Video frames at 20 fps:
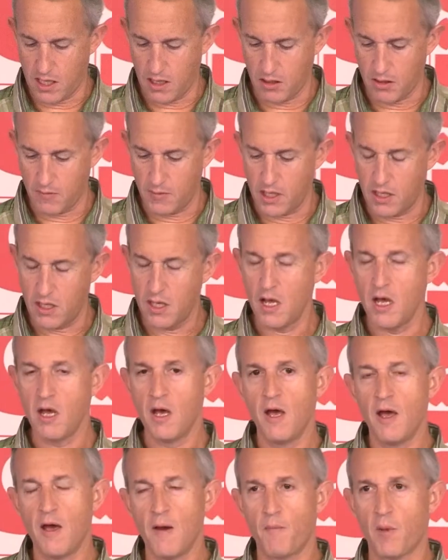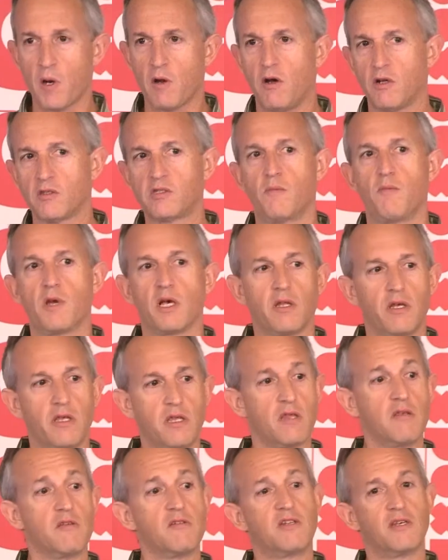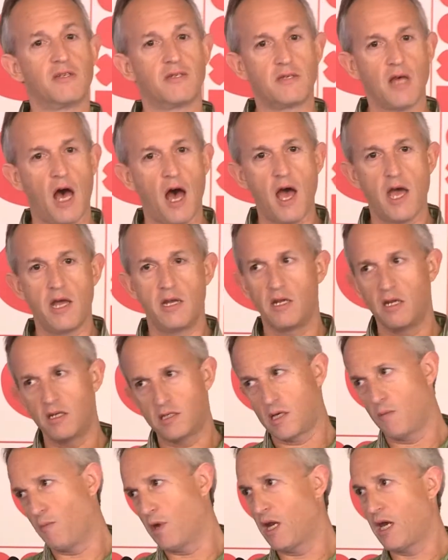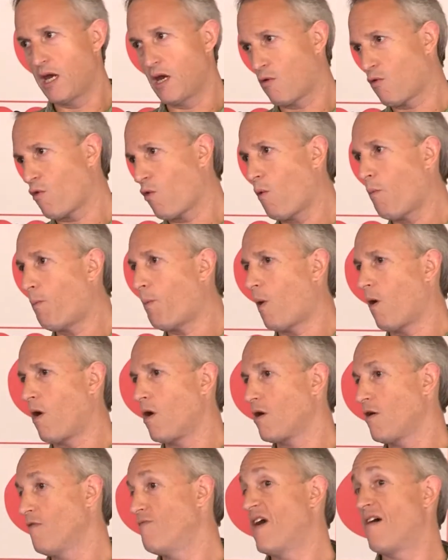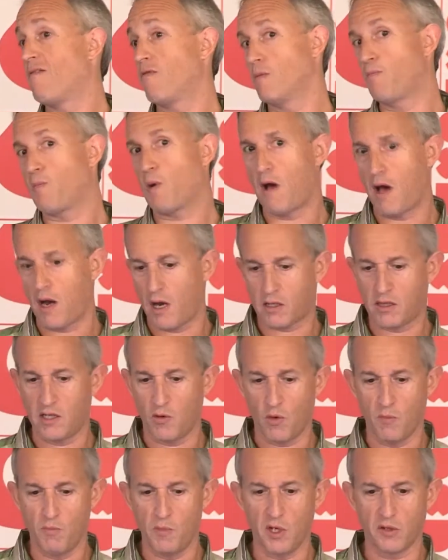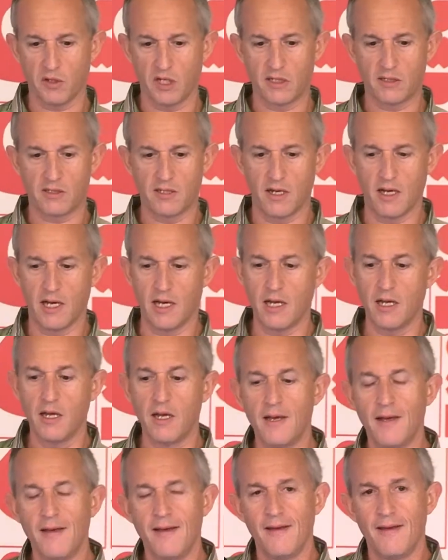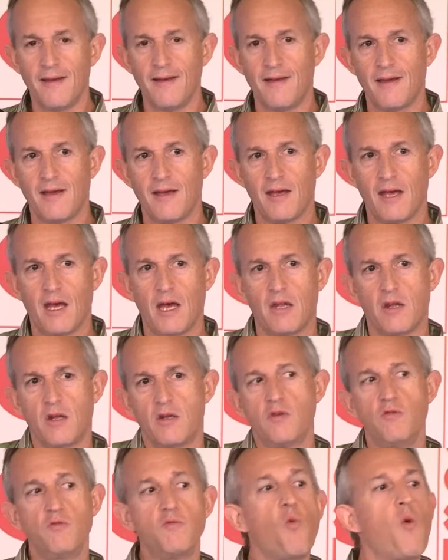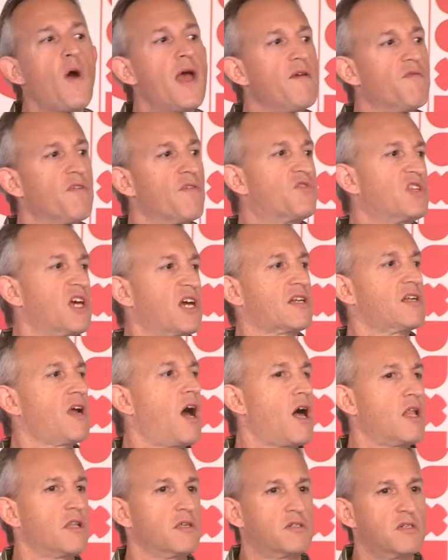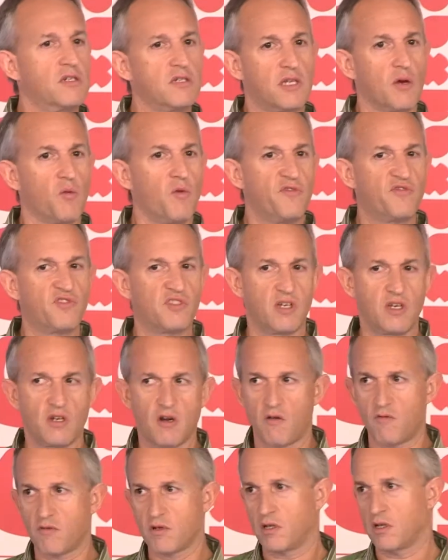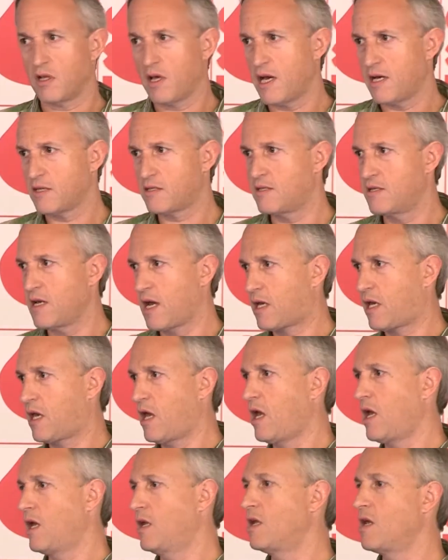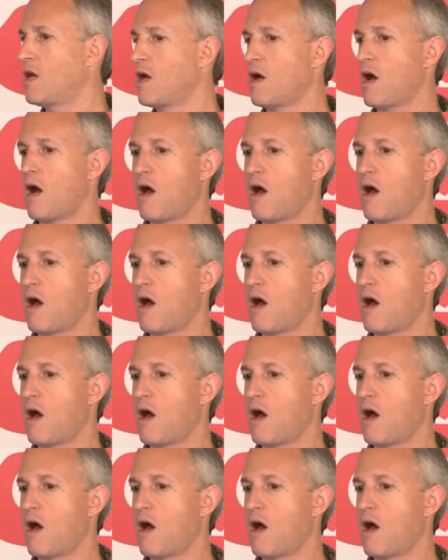element. But ultimately, design needs to be an integral part of every product that we're building today. And the new wave of technologies that we've seen over the last decade